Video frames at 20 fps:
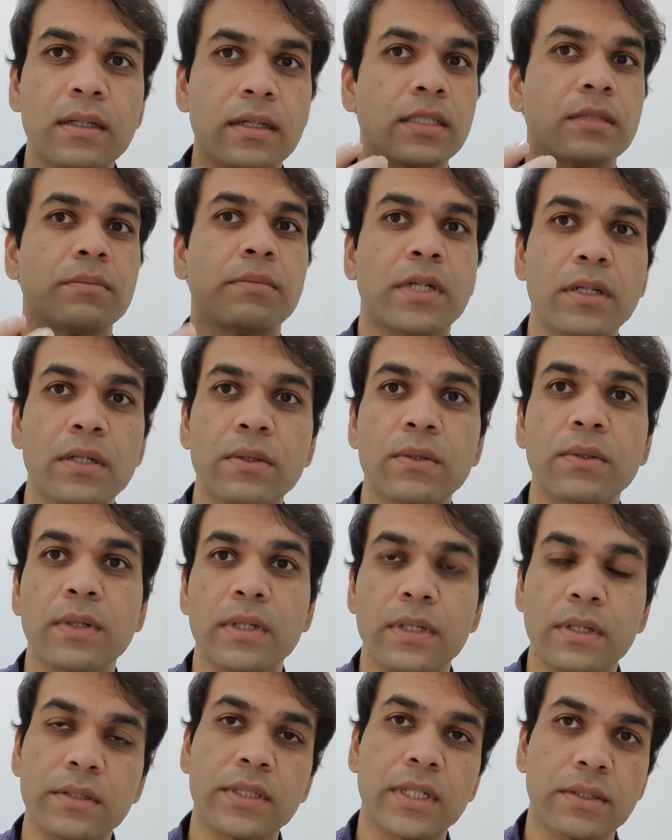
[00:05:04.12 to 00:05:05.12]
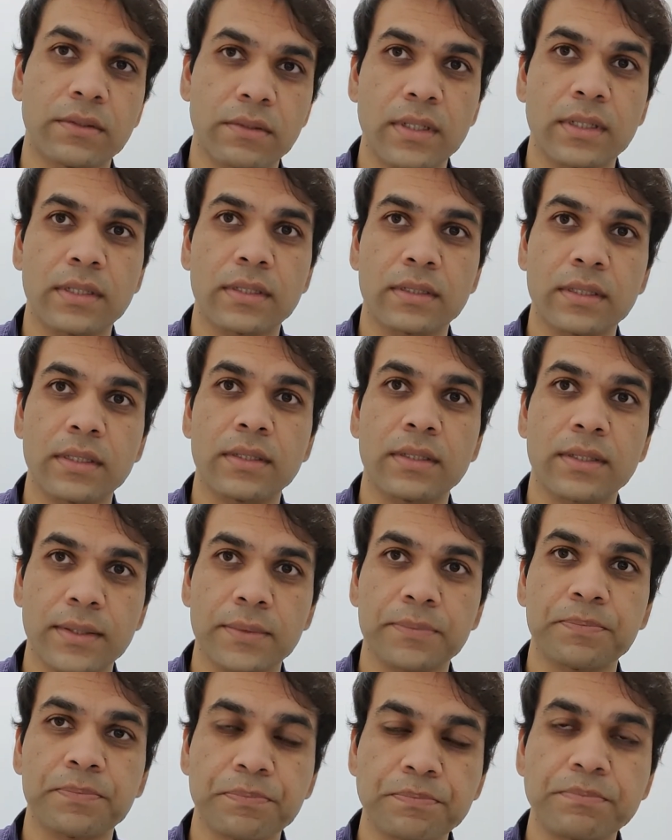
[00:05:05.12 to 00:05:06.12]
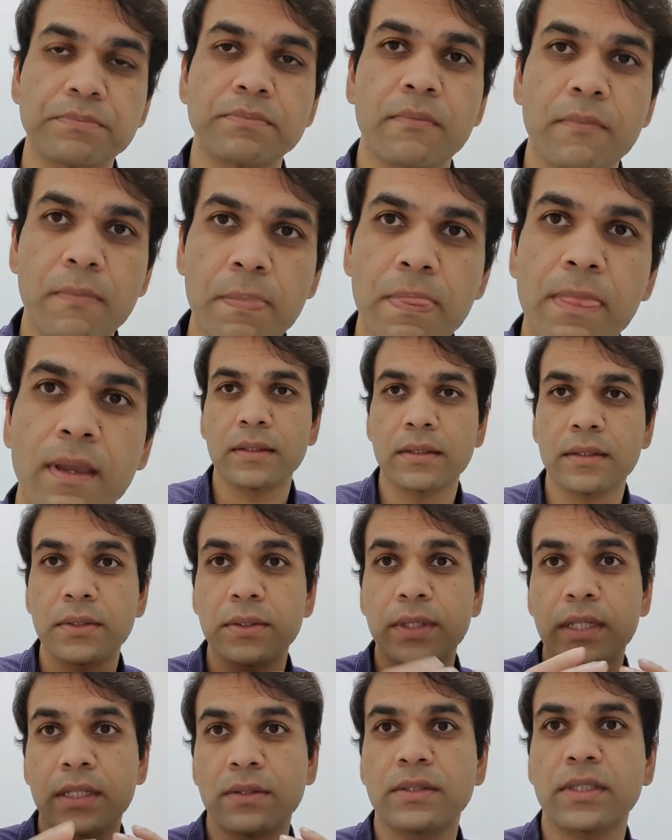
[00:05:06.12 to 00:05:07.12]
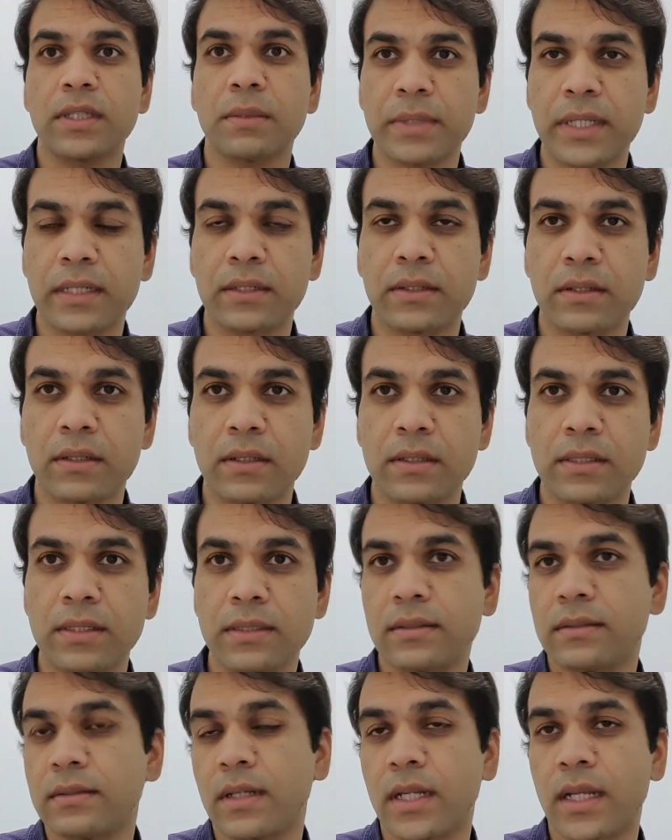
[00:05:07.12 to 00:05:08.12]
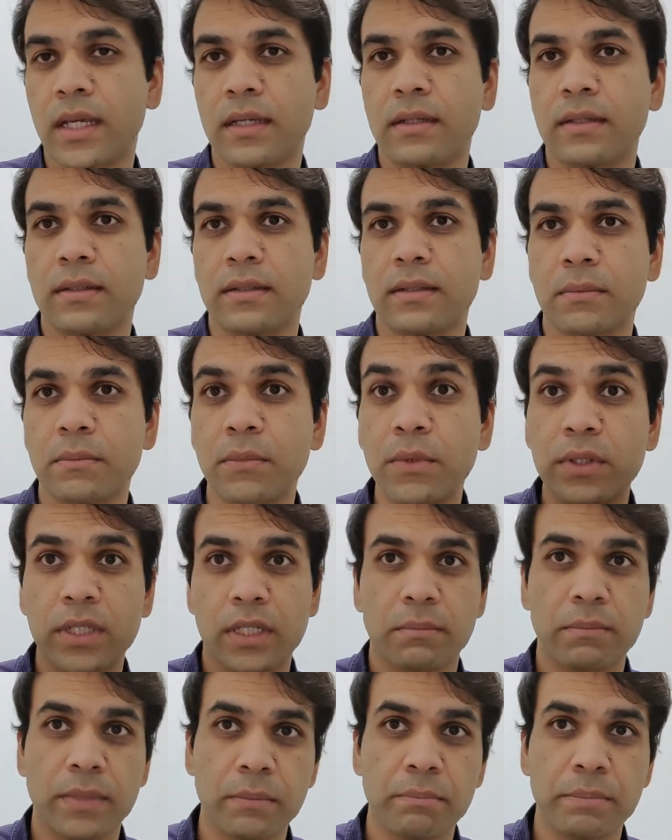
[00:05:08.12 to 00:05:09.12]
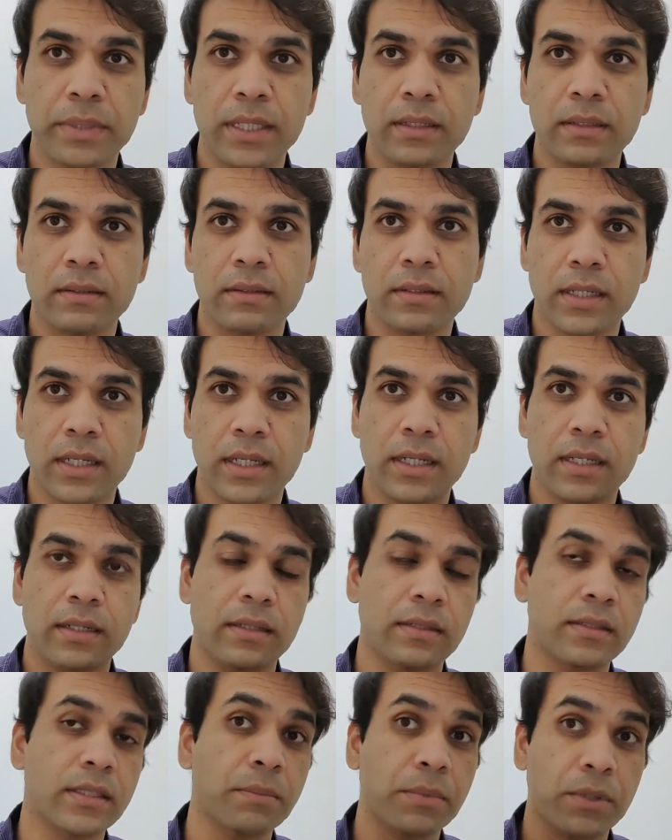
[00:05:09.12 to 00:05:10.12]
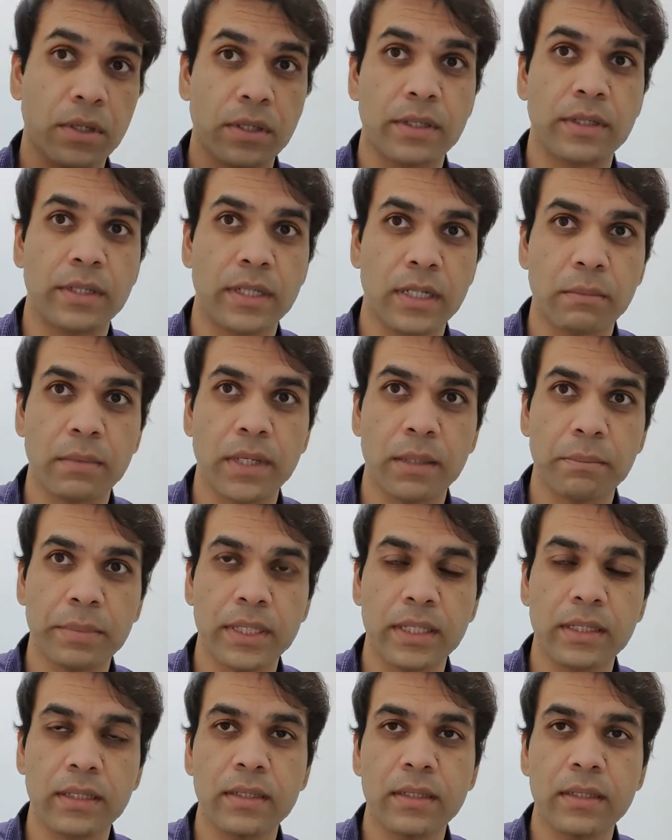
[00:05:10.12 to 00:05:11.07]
it's better to go into general anesthesia uh, you can use some technologies like uh, motor mapping and subcortical mapping